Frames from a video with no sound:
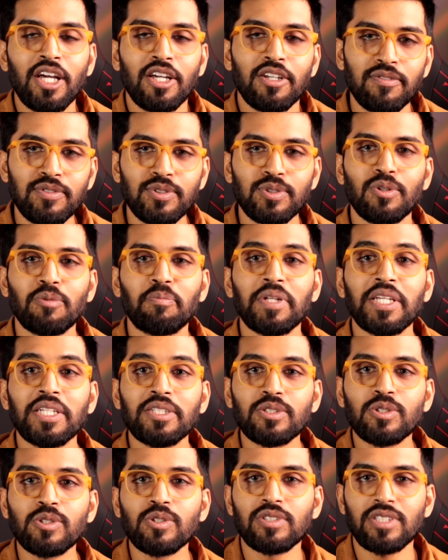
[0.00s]
If so,
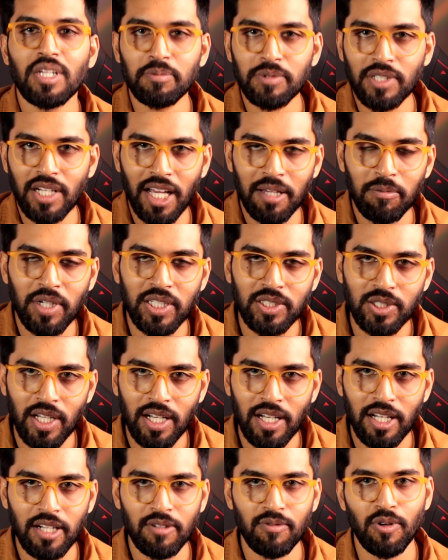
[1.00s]
please do subscribe my
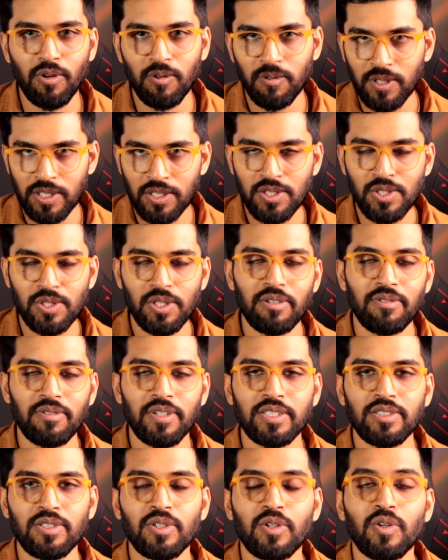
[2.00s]
channel and forward this to your
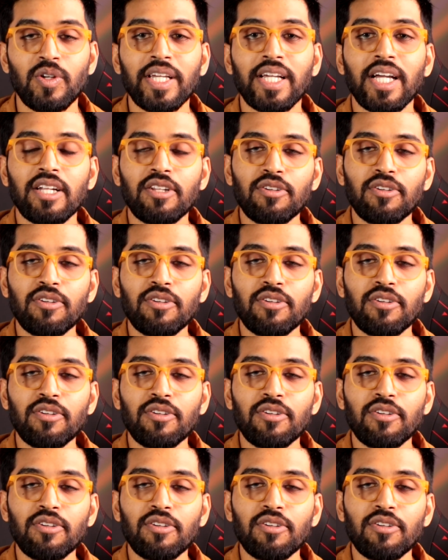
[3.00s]
friends and colleagues.